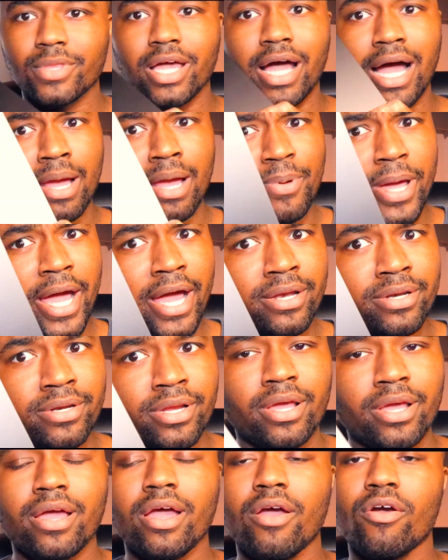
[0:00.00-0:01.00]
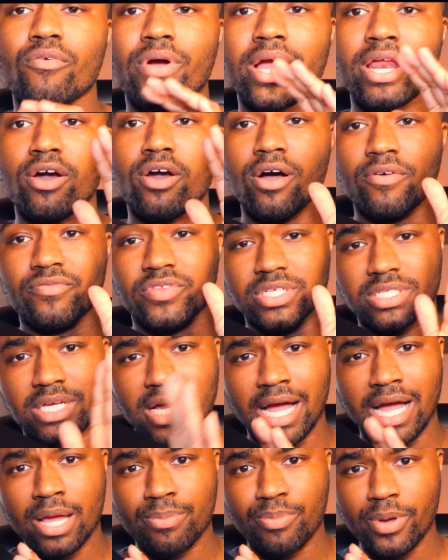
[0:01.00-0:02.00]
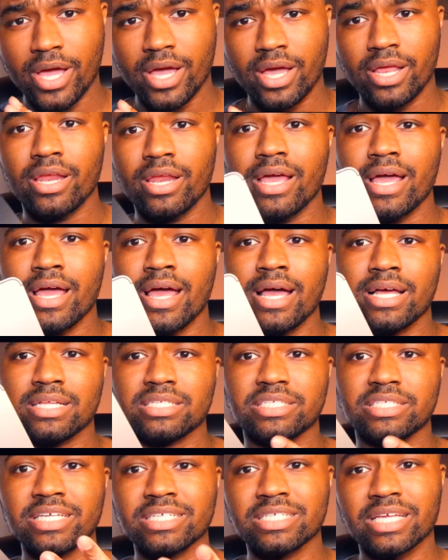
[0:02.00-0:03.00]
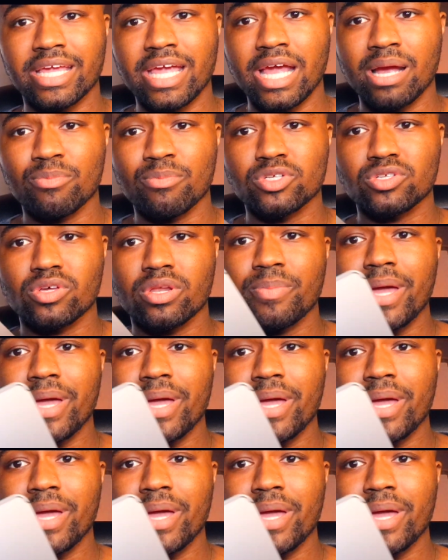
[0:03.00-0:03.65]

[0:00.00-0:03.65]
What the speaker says: iPad right off this iPad. It has decent cameras on the